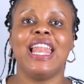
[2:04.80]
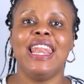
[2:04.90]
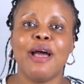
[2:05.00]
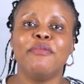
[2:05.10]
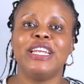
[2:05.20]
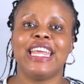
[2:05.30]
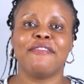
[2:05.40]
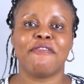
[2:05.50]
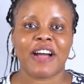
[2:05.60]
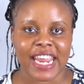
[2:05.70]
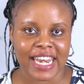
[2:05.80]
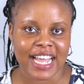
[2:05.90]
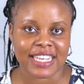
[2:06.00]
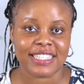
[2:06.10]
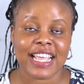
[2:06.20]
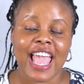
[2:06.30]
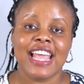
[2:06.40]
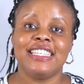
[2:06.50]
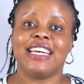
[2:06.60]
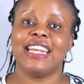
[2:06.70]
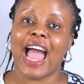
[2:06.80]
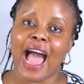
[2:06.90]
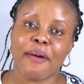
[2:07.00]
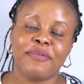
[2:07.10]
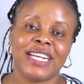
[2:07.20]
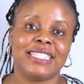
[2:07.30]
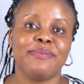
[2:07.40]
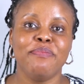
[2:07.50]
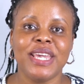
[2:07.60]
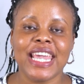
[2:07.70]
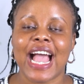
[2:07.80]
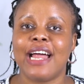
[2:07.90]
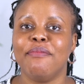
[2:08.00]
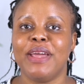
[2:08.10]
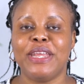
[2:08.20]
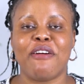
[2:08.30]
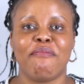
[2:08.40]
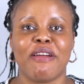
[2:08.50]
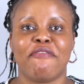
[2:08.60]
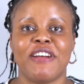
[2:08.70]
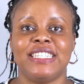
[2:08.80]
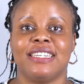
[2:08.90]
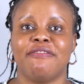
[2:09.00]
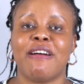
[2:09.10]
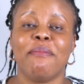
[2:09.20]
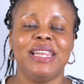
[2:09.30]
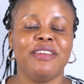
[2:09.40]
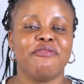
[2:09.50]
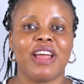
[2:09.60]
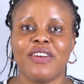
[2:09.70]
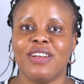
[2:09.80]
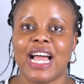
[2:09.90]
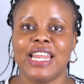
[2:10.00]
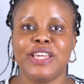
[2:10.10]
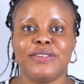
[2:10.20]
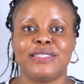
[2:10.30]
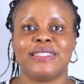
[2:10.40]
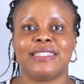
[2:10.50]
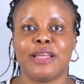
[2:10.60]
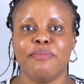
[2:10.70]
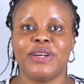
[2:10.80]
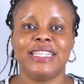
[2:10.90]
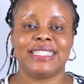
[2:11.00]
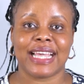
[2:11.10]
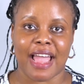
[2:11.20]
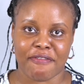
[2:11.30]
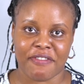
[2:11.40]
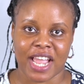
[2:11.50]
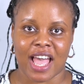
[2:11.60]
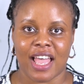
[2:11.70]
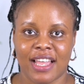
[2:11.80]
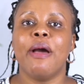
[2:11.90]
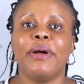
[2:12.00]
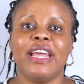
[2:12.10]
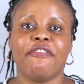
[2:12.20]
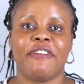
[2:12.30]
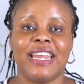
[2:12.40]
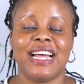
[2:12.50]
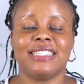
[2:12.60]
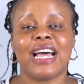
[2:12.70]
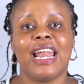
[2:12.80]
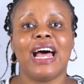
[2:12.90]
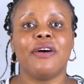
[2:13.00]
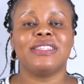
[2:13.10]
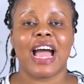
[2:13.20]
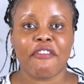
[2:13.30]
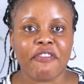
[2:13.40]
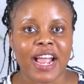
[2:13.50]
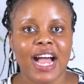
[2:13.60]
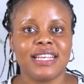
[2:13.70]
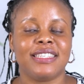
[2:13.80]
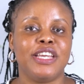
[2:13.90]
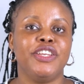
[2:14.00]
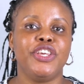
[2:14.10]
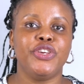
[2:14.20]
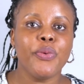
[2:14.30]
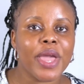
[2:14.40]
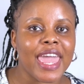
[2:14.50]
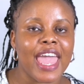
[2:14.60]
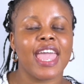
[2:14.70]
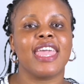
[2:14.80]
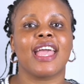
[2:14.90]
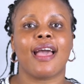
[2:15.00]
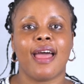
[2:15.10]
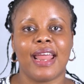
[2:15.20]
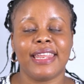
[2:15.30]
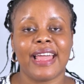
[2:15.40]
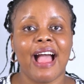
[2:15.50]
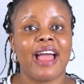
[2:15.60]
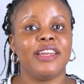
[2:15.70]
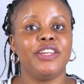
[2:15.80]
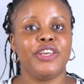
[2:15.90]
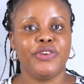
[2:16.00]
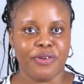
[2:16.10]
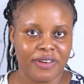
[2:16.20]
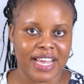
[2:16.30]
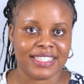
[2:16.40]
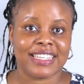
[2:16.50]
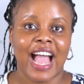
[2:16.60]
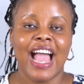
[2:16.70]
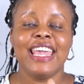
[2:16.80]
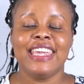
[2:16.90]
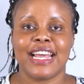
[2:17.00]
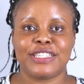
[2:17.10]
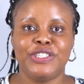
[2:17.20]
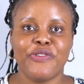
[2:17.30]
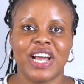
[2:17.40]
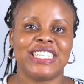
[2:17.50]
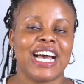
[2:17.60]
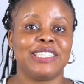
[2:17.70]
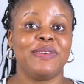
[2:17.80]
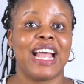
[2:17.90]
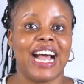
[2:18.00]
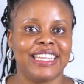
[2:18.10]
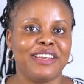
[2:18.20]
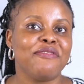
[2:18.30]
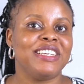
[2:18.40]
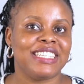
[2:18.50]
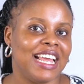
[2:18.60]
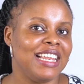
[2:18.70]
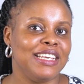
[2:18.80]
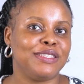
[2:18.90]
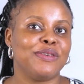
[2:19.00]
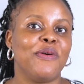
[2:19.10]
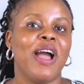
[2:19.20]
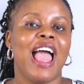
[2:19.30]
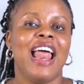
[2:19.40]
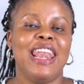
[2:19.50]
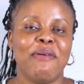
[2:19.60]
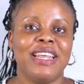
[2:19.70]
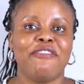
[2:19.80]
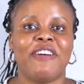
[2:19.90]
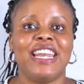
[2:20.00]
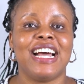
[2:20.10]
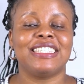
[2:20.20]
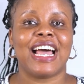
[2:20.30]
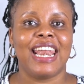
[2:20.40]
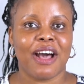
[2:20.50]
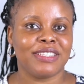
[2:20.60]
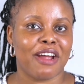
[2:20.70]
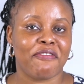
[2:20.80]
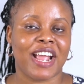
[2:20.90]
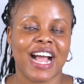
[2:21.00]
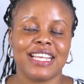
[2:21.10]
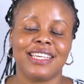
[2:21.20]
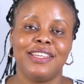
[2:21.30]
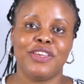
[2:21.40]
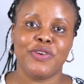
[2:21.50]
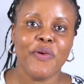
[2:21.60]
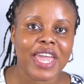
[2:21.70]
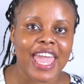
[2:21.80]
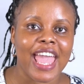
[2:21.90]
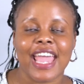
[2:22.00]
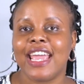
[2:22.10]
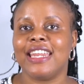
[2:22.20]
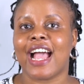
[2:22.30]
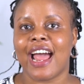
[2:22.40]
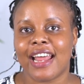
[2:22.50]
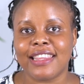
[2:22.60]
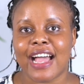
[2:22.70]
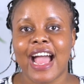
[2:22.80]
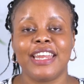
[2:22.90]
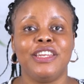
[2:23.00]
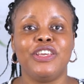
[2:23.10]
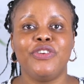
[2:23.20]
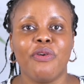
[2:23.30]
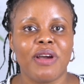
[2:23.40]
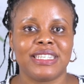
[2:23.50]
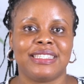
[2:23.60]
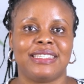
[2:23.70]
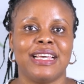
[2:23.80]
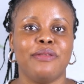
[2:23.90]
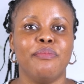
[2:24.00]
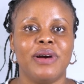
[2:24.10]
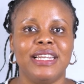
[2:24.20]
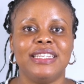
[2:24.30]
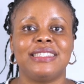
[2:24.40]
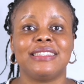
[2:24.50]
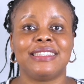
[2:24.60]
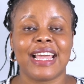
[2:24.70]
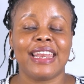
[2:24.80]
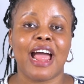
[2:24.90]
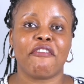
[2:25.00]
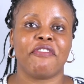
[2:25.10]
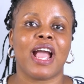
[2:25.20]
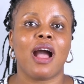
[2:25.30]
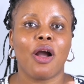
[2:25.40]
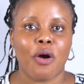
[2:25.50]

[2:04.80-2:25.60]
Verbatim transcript: Lemonade Finance. It's an app that me and many of my friends and family regularly use to send money to Africa. Lemonade Finance allows Africans in the UK, in Canada, and in the US. Yes, US has been added recently. So Lemonade Finance allows Africans in the UK, in Canada, and in the US to send money to 10 African